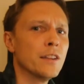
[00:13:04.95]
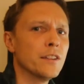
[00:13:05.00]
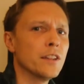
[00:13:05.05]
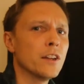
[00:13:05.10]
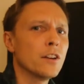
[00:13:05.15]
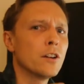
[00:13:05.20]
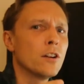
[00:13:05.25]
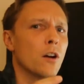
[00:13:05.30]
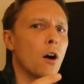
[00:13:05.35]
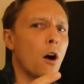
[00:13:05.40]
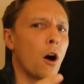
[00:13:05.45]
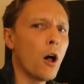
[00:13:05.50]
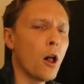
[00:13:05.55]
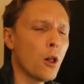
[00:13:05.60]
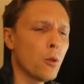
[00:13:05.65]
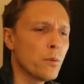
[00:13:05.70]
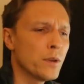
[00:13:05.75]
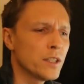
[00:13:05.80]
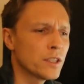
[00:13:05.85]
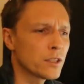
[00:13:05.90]
they're
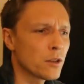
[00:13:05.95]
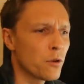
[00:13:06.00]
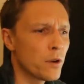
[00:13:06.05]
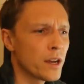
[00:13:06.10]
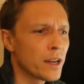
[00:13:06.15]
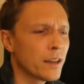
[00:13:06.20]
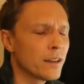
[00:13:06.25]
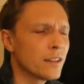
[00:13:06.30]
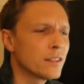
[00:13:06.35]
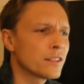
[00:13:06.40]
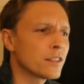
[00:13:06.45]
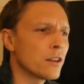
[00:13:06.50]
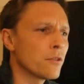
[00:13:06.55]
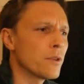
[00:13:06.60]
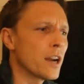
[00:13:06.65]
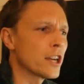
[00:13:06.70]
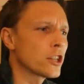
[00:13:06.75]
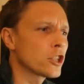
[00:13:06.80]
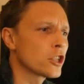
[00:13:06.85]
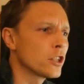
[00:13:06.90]
always going in this
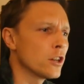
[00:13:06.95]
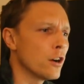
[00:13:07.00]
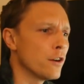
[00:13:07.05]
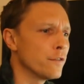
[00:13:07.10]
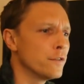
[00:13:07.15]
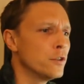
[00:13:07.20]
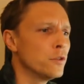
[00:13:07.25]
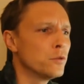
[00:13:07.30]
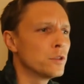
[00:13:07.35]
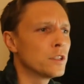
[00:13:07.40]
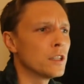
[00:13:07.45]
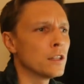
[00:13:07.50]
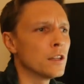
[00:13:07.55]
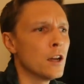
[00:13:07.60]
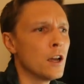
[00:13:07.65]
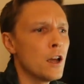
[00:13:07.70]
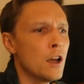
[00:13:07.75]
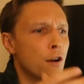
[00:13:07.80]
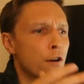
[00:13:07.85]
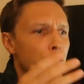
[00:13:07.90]
direction of using
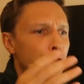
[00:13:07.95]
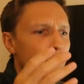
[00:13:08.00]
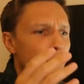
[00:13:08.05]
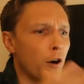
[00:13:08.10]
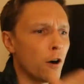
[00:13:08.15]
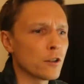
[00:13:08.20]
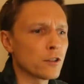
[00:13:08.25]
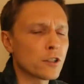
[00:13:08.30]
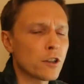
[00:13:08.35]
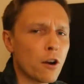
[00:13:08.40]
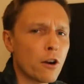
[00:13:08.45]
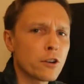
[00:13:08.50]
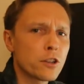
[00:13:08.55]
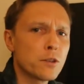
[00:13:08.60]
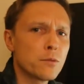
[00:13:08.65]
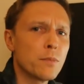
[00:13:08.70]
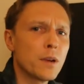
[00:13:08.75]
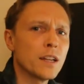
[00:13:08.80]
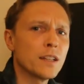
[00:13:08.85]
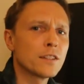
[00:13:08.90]
false
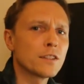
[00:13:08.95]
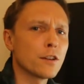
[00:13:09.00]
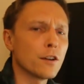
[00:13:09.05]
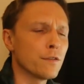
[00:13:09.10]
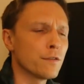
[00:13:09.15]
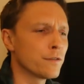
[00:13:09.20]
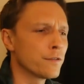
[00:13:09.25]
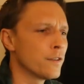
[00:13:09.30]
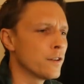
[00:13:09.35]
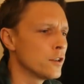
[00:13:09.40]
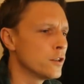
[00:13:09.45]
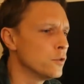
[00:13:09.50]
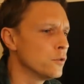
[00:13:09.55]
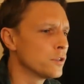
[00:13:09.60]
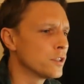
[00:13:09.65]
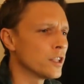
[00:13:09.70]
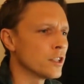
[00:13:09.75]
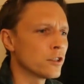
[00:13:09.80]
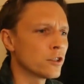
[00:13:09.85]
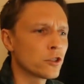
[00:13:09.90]
arguments, of
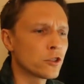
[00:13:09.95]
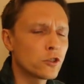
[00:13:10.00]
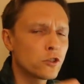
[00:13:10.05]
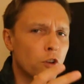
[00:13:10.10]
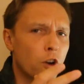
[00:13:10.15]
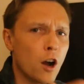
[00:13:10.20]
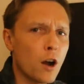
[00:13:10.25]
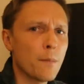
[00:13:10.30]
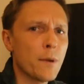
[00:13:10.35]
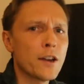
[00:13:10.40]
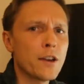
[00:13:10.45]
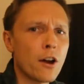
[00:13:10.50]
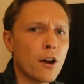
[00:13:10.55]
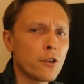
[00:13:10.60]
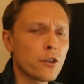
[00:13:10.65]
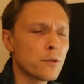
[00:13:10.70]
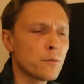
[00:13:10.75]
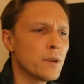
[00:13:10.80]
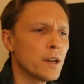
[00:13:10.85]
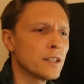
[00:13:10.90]
using straw man
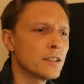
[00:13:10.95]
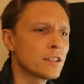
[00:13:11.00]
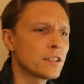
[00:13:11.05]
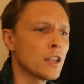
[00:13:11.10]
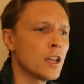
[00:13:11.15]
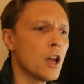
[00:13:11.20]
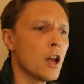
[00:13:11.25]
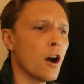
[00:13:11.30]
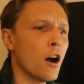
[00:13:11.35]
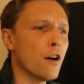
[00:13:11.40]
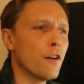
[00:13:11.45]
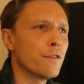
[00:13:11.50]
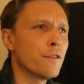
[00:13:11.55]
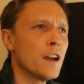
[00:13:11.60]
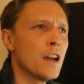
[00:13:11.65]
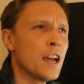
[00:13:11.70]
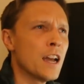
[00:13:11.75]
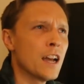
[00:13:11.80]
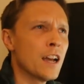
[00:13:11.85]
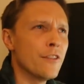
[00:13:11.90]
arguments, of
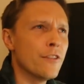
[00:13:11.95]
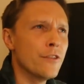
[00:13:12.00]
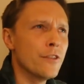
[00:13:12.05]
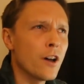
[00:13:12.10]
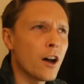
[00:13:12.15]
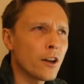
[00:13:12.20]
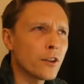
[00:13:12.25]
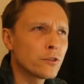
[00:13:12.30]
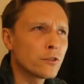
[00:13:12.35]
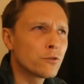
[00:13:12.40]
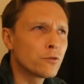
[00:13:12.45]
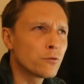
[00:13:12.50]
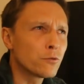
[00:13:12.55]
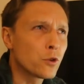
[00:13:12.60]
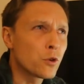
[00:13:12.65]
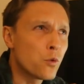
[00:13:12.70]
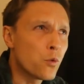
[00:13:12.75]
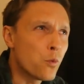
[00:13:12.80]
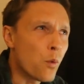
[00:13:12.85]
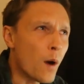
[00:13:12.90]
not
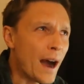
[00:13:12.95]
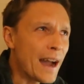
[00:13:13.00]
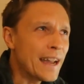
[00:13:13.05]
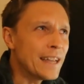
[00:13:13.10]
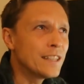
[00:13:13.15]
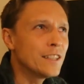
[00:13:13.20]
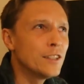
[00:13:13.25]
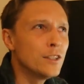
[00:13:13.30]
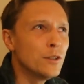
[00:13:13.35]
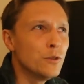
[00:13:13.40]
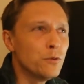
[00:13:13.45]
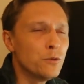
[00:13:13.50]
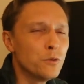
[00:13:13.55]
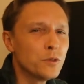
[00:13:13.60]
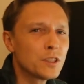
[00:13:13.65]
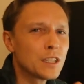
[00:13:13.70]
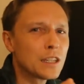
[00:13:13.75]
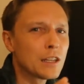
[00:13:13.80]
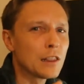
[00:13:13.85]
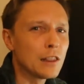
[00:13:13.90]
quite
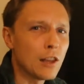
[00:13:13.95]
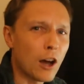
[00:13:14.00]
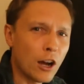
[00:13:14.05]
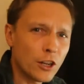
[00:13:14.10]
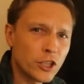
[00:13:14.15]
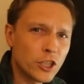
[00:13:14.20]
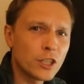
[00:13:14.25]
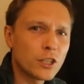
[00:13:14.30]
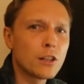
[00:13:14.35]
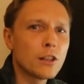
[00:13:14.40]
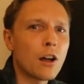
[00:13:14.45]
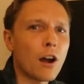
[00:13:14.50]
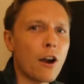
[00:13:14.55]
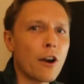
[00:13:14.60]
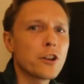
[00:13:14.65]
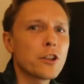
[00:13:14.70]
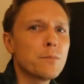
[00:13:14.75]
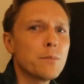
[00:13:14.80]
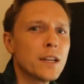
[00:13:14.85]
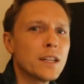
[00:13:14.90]
using logical
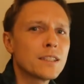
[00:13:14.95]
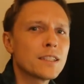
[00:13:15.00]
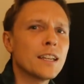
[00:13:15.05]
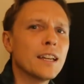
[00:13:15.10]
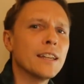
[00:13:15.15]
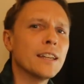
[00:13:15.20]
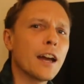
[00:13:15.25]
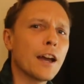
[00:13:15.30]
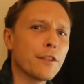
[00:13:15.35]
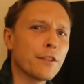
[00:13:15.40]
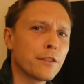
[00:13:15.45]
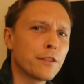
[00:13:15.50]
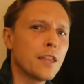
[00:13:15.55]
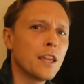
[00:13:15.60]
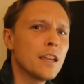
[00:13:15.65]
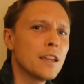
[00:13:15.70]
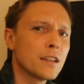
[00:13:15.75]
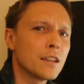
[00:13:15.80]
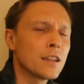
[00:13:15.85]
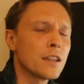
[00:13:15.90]
arguments. And I
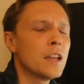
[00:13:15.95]
think